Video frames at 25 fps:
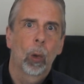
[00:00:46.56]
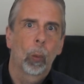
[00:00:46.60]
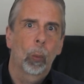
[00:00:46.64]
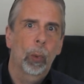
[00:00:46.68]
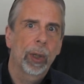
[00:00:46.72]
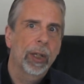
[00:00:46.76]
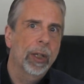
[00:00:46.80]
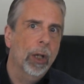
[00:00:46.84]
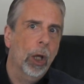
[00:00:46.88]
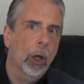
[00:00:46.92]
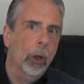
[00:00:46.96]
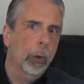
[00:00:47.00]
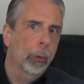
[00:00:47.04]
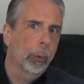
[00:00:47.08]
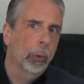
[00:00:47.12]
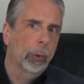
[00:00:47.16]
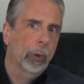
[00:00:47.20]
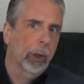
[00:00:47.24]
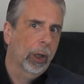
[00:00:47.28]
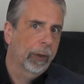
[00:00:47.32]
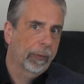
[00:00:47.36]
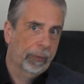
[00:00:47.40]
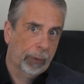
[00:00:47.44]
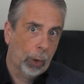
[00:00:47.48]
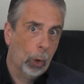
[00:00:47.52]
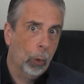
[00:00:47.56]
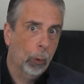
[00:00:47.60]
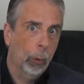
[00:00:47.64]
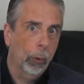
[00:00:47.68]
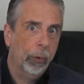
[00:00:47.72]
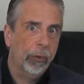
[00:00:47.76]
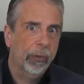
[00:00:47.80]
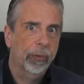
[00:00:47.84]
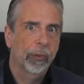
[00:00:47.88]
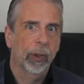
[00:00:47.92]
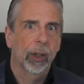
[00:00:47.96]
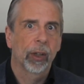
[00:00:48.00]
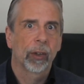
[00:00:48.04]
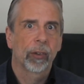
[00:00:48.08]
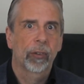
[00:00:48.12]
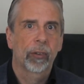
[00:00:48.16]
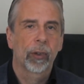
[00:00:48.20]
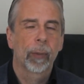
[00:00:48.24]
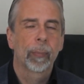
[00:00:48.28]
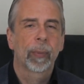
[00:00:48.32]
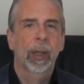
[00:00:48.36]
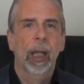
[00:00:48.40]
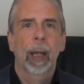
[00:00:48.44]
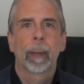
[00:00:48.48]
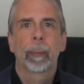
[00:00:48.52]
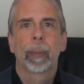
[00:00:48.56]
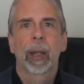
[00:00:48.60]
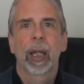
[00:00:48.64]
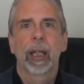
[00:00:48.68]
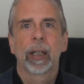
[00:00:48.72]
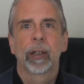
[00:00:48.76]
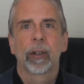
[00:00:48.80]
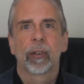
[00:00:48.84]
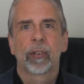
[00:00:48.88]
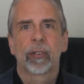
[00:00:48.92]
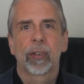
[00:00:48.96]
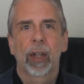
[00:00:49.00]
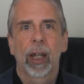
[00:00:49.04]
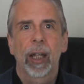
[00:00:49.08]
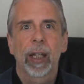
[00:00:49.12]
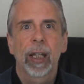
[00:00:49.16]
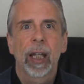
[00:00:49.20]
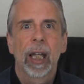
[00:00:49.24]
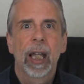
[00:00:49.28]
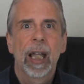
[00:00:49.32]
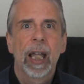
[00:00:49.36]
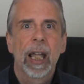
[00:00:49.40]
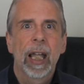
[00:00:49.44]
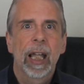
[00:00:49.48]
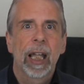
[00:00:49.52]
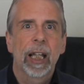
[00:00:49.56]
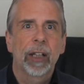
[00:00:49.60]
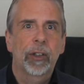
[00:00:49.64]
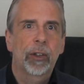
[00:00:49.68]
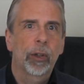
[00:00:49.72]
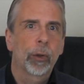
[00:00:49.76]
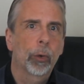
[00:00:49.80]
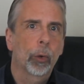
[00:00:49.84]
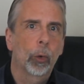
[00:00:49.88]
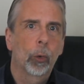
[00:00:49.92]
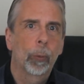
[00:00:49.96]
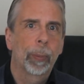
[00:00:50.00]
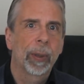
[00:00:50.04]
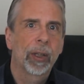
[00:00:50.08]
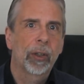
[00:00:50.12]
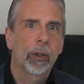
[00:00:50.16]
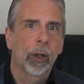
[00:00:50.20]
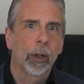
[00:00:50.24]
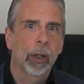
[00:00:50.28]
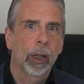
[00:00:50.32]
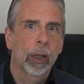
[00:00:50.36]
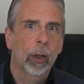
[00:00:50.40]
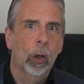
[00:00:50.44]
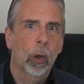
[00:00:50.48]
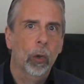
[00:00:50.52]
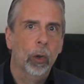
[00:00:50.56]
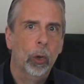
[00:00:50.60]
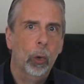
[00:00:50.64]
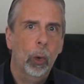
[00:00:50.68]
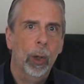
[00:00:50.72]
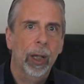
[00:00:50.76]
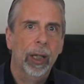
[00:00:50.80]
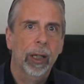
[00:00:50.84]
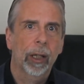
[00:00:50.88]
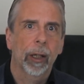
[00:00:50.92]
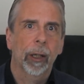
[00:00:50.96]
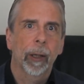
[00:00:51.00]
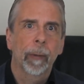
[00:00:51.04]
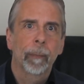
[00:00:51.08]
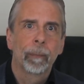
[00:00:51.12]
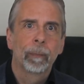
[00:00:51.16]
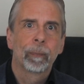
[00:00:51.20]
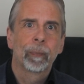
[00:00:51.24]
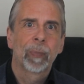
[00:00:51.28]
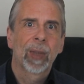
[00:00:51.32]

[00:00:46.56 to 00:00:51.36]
We know, of course, that some campaigners say it should all be done a lot quicker,